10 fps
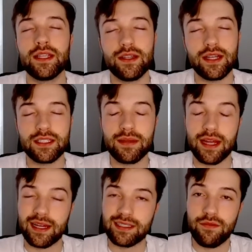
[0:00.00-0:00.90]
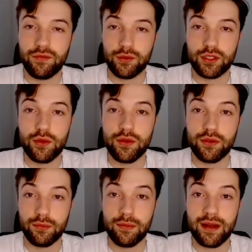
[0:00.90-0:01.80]
you guys have been asking for two
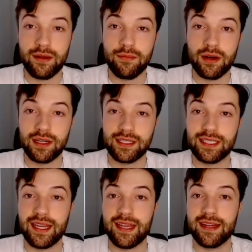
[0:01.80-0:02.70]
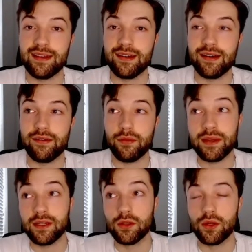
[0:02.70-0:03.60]
and three round mocks and uh, for
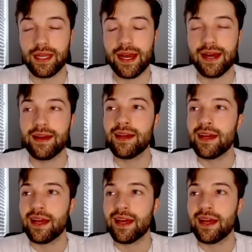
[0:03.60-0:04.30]
me to look at.